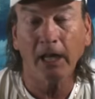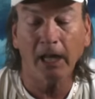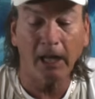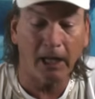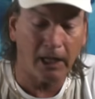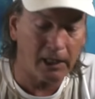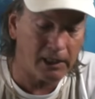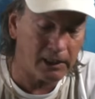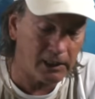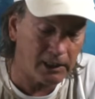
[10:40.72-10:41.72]

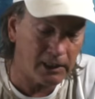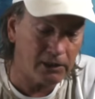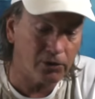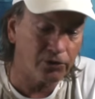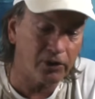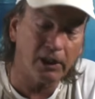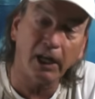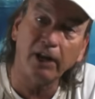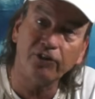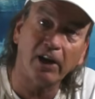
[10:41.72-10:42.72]
And he goes in and
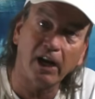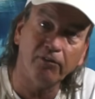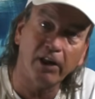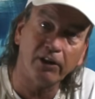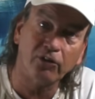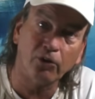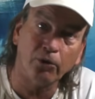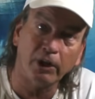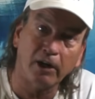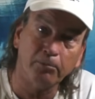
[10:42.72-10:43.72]
has to have that
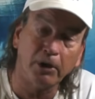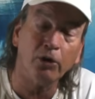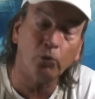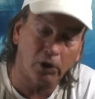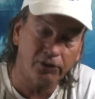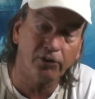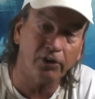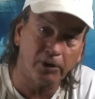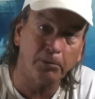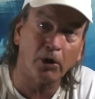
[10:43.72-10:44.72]
sewn up, but it was
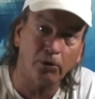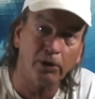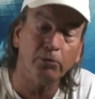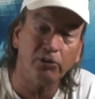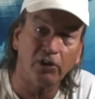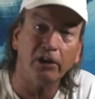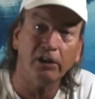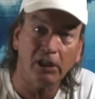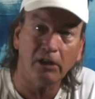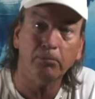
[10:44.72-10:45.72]
to the bone. It was a
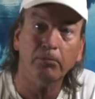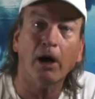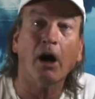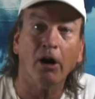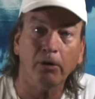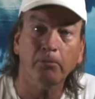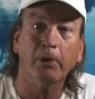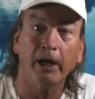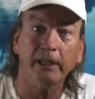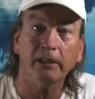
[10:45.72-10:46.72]
deep, hard
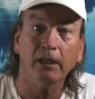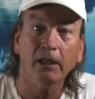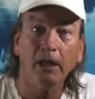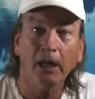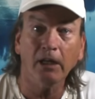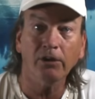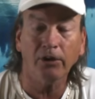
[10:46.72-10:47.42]
bite, and you